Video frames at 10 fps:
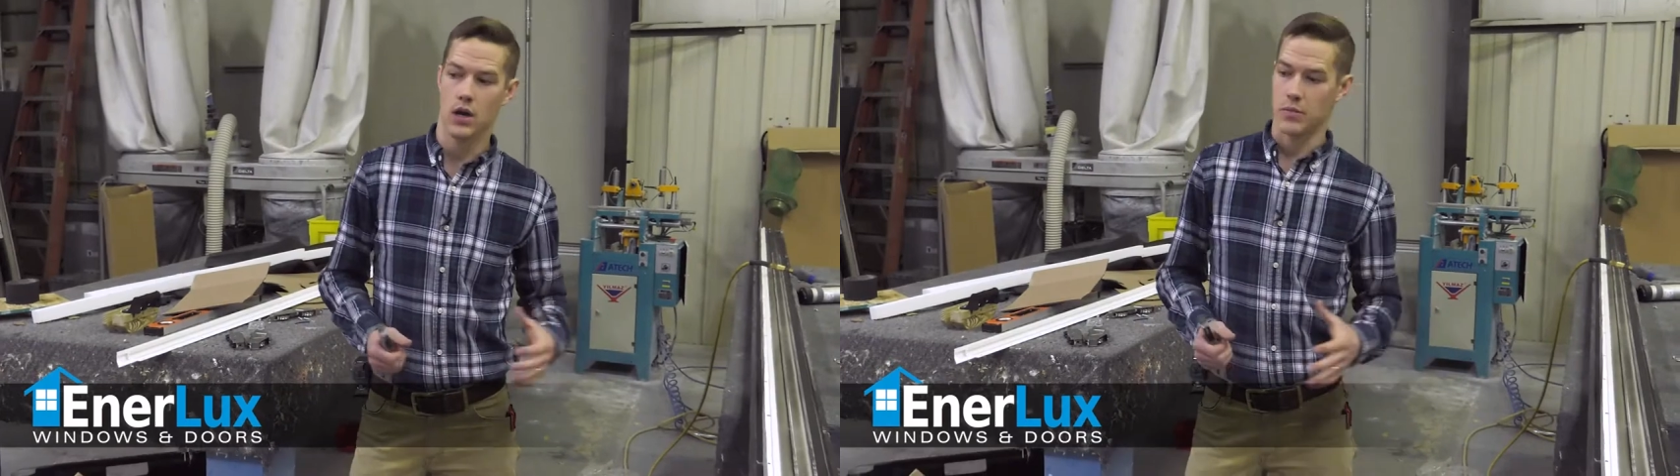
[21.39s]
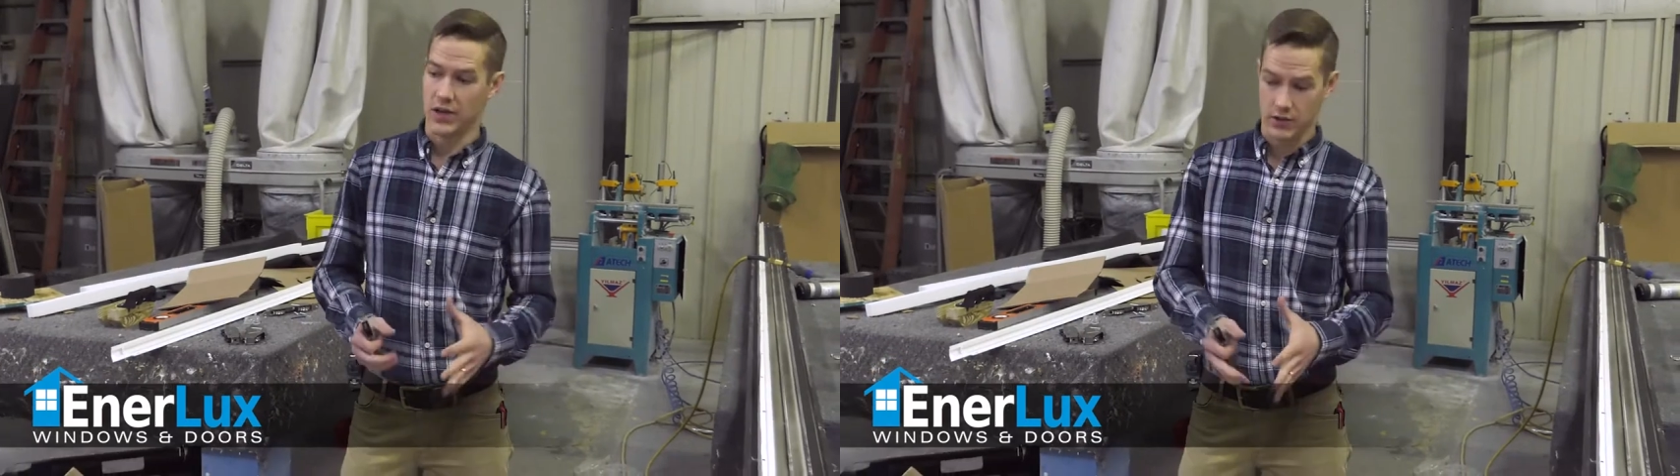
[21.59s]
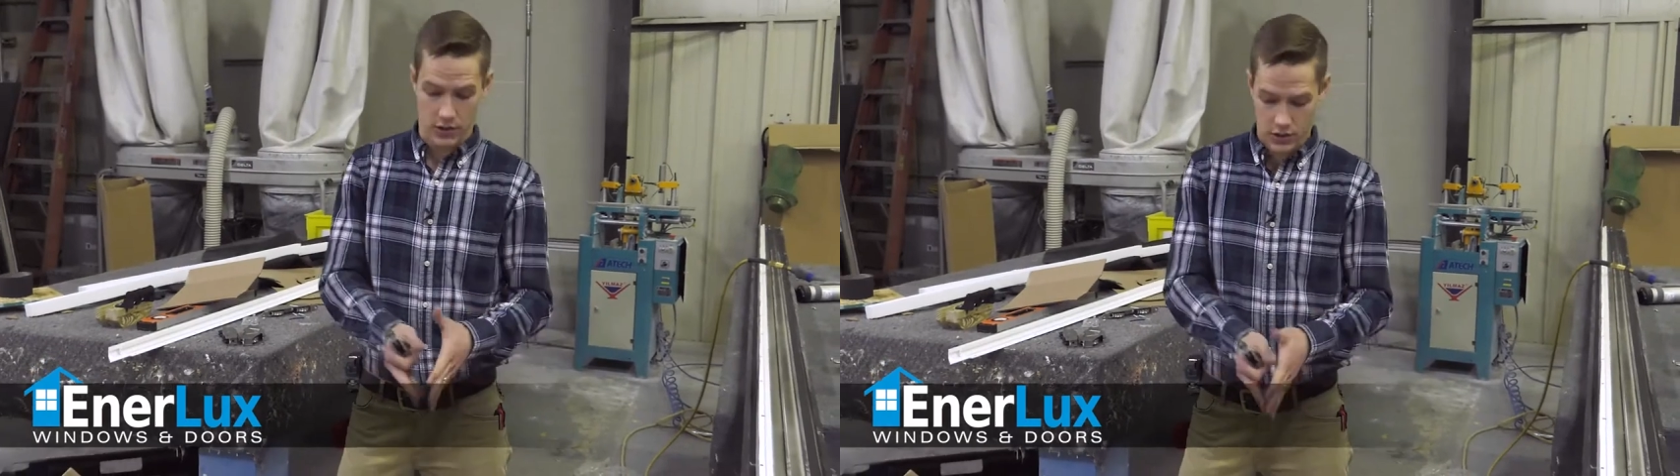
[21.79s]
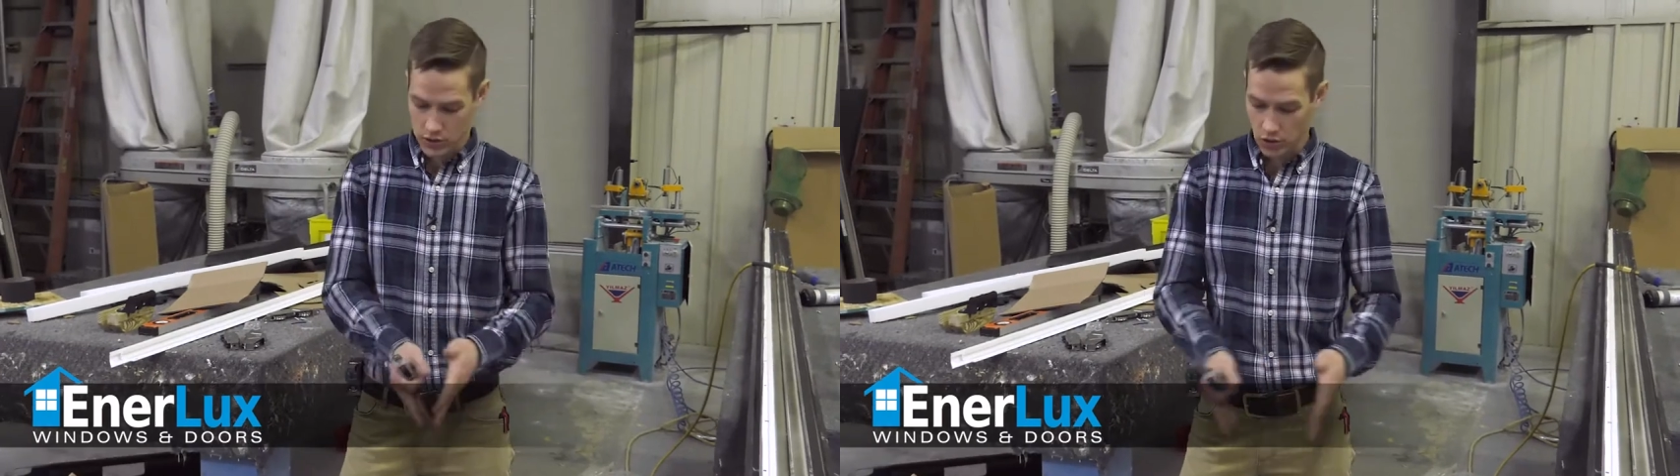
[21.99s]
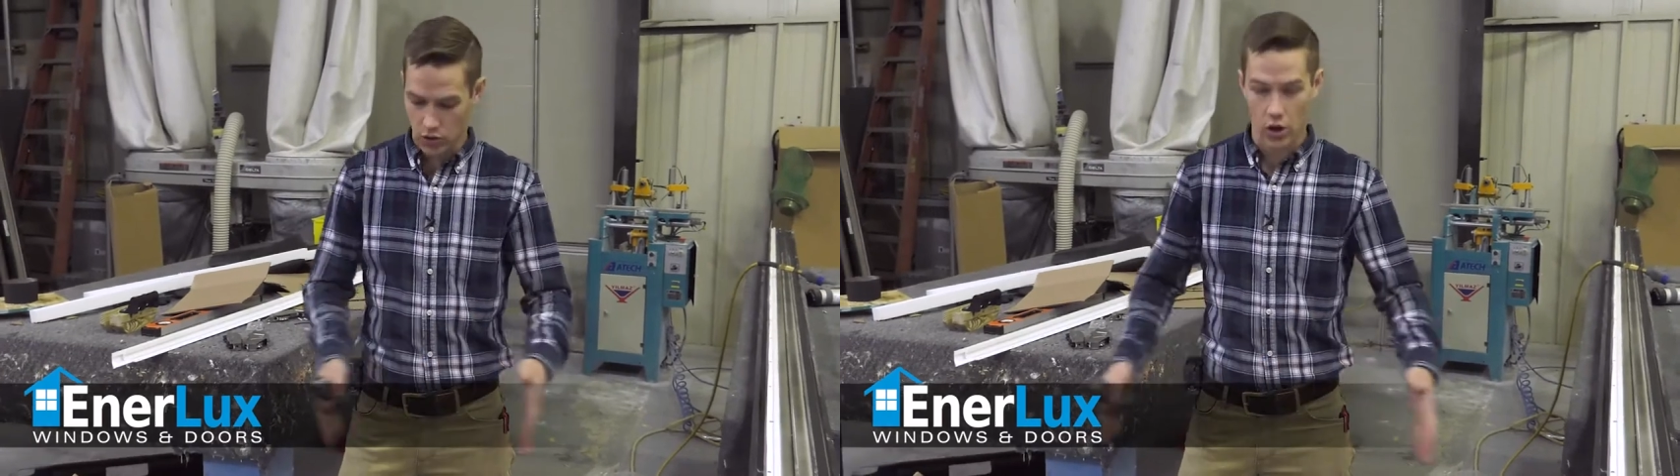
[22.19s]
because it's
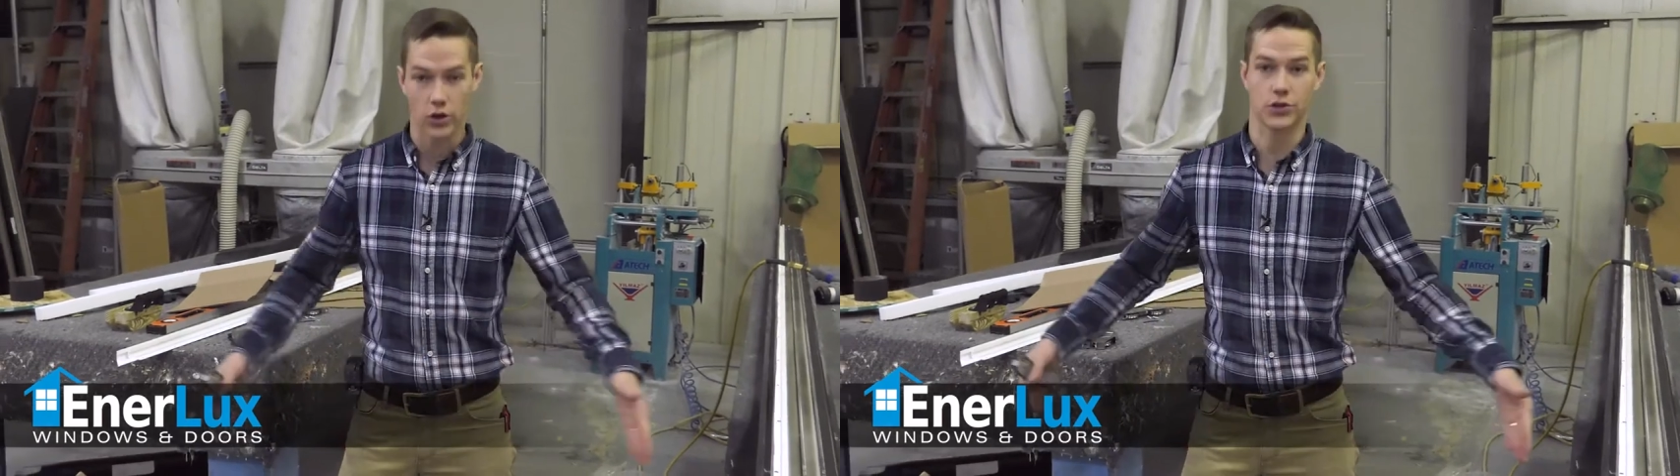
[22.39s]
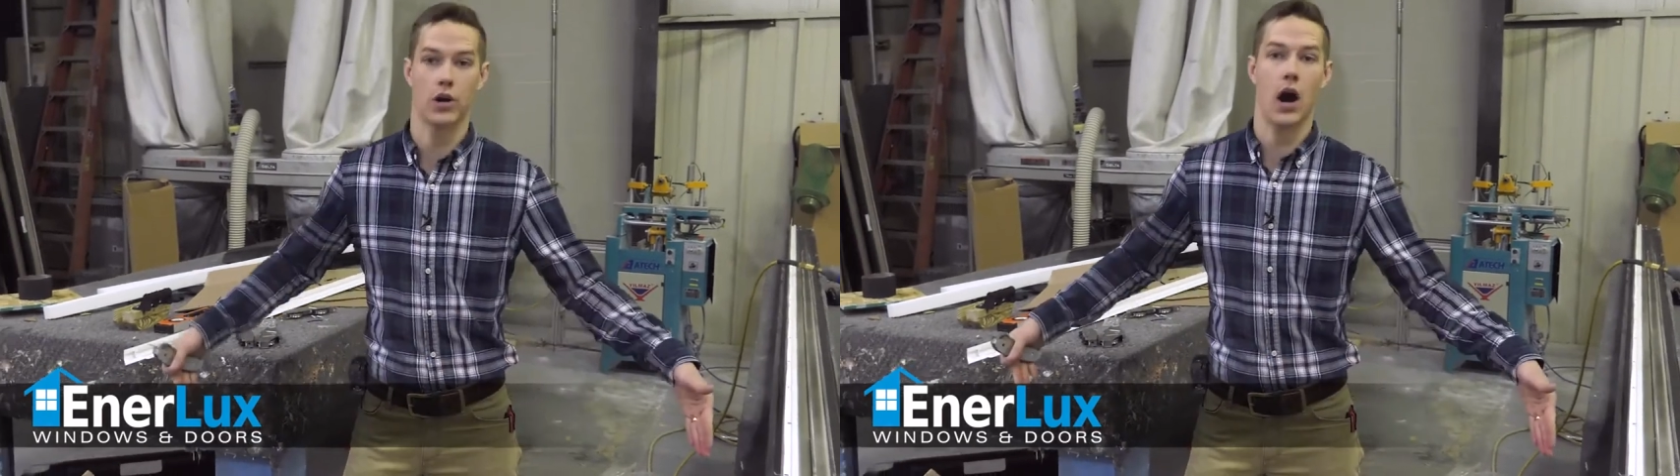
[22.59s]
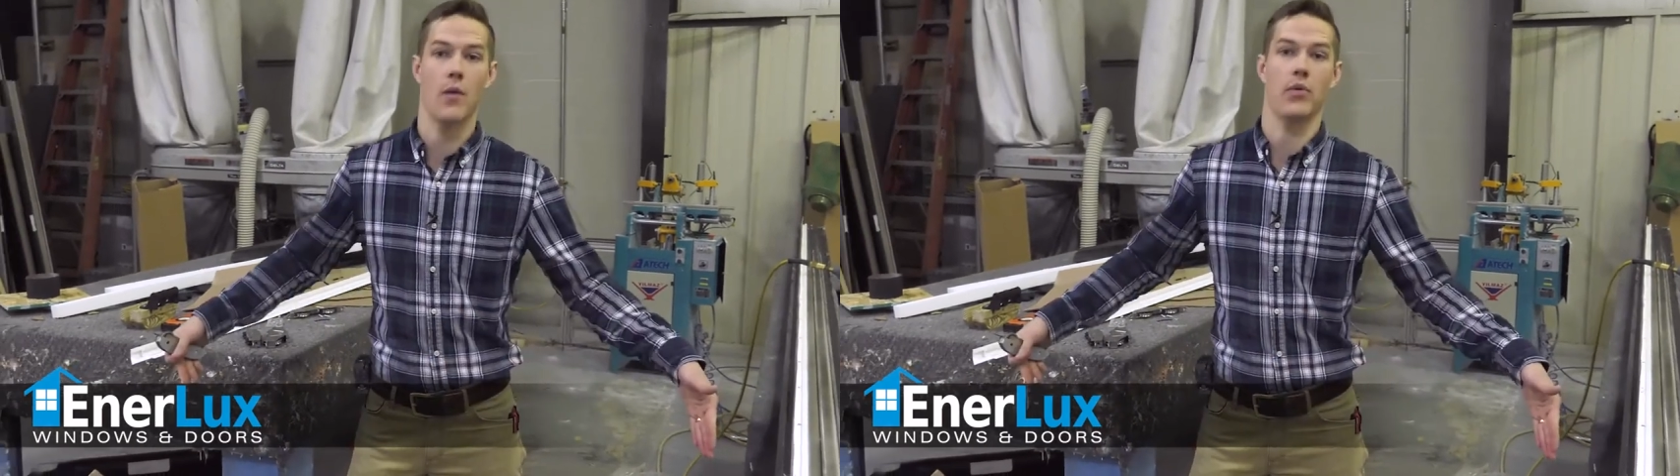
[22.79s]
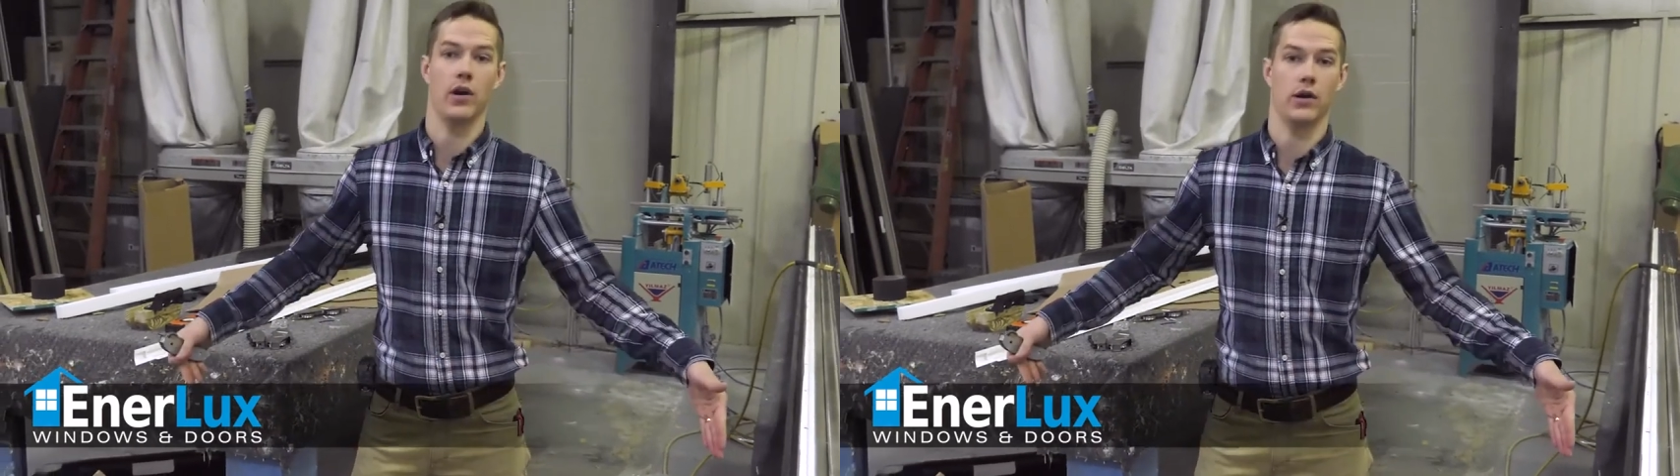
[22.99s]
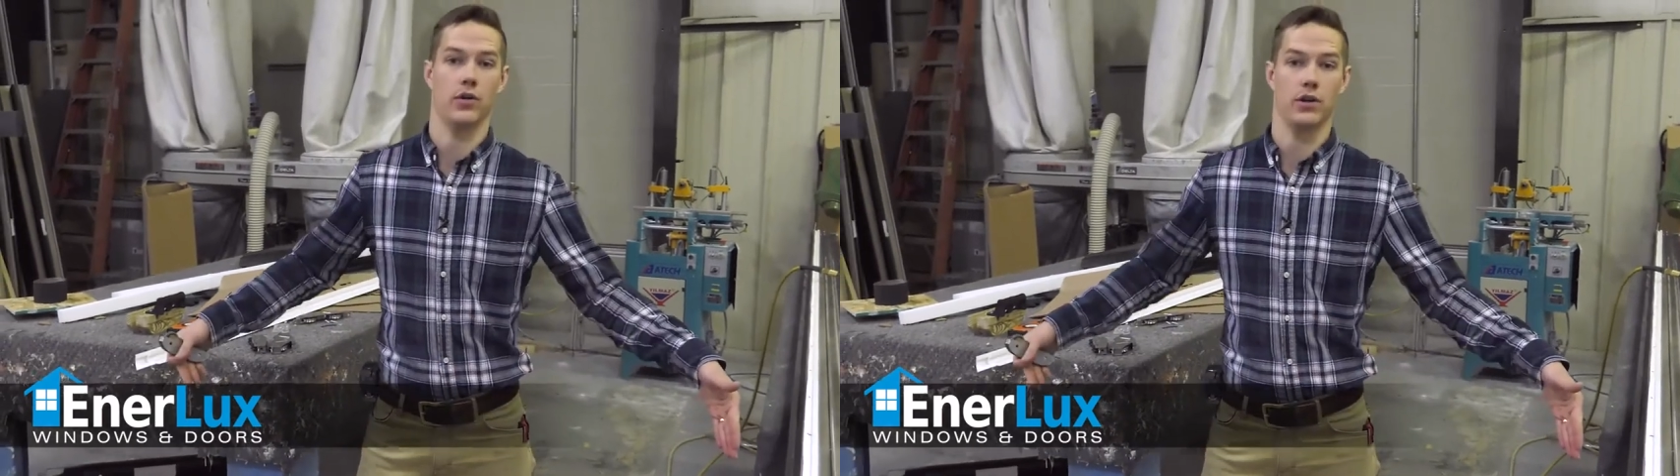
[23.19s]
just a larger
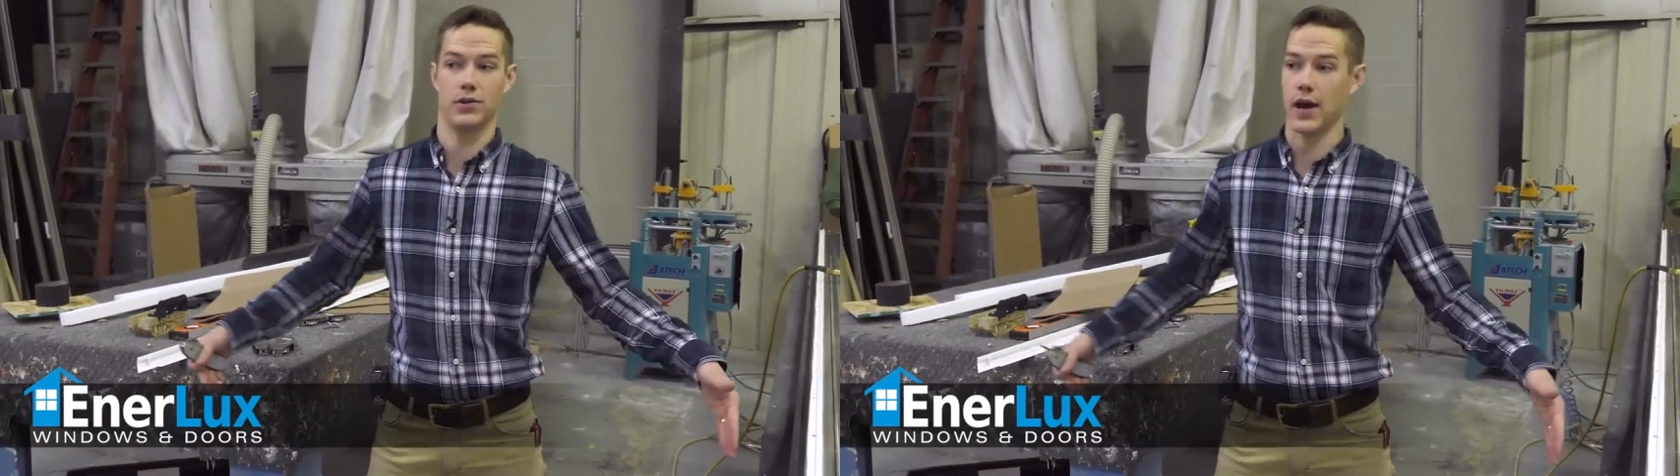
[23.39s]
operating range.